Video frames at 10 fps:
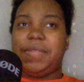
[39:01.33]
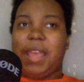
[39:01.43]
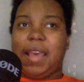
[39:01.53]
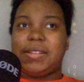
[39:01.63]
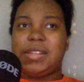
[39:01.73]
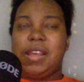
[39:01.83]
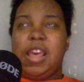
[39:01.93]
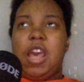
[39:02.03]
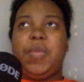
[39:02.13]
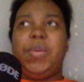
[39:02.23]
that.
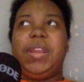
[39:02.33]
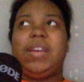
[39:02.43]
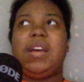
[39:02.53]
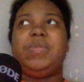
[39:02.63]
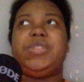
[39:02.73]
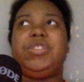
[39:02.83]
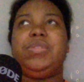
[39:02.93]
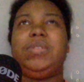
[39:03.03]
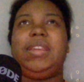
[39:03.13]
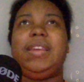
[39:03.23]
But when it comes to
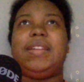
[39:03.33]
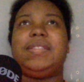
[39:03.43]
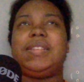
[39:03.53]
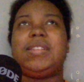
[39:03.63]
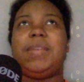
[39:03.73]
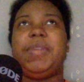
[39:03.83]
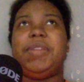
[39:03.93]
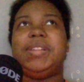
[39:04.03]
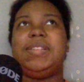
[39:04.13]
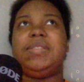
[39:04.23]
looking at systemic
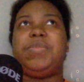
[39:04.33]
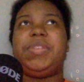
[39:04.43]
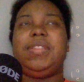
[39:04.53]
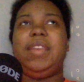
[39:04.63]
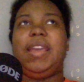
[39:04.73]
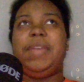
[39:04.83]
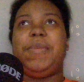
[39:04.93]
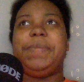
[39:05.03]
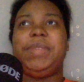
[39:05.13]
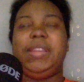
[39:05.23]
racism within the
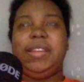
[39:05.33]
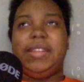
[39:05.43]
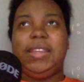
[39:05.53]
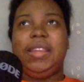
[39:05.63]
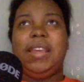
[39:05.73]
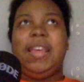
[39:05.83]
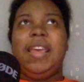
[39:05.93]
NYPD,